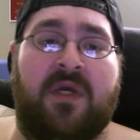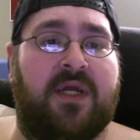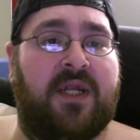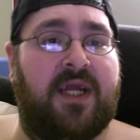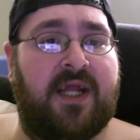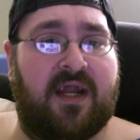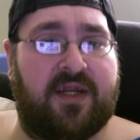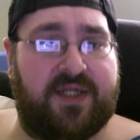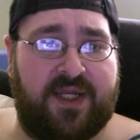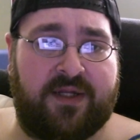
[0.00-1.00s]
8 out
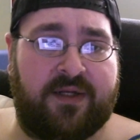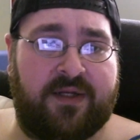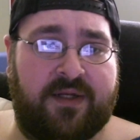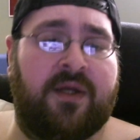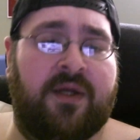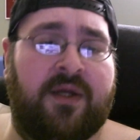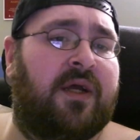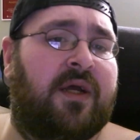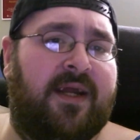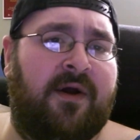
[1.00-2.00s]
of 10.
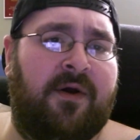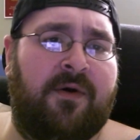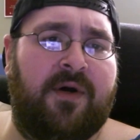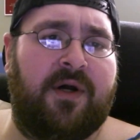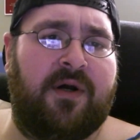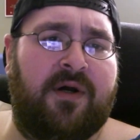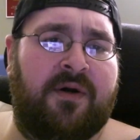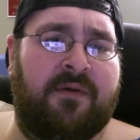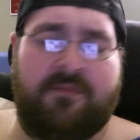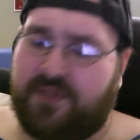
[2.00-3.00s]
Now,
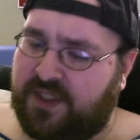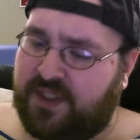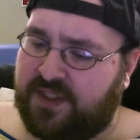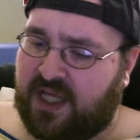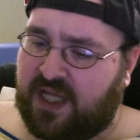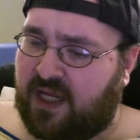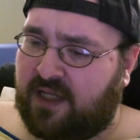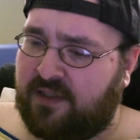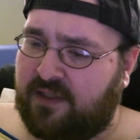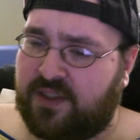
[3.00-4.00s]
the
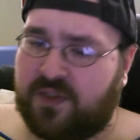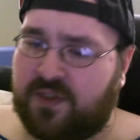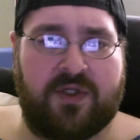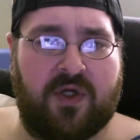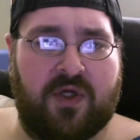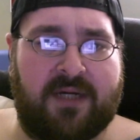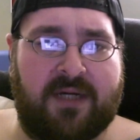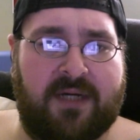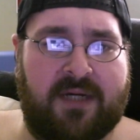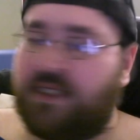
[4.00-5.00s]
design, just want to talk
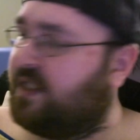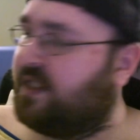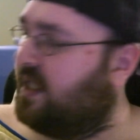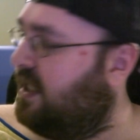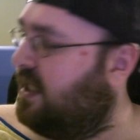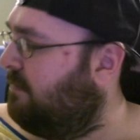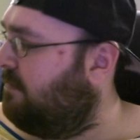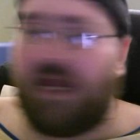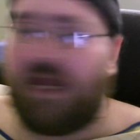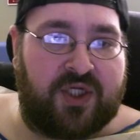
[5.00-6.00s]
about the design, the
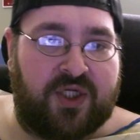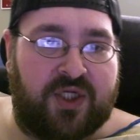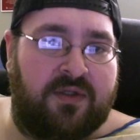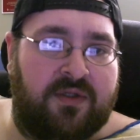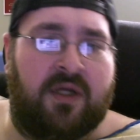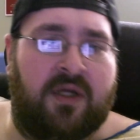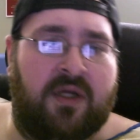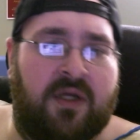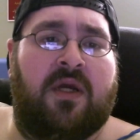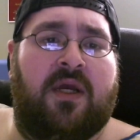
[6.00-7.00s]
packaging,
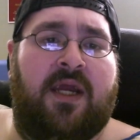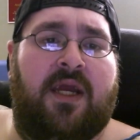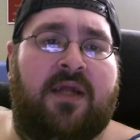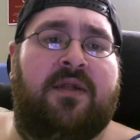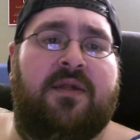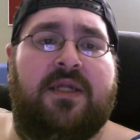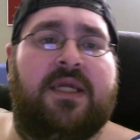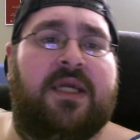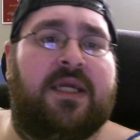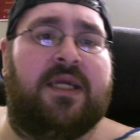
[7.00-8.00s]
and
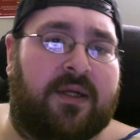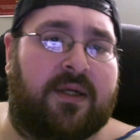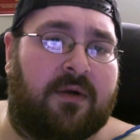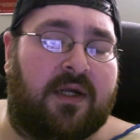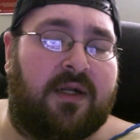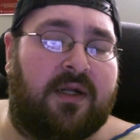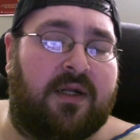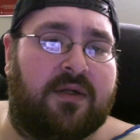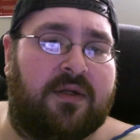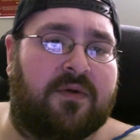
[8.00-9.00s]
the e-cigarette.
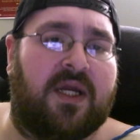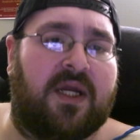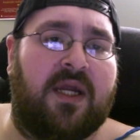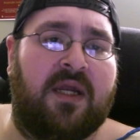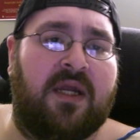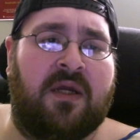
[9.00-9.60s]
Okay,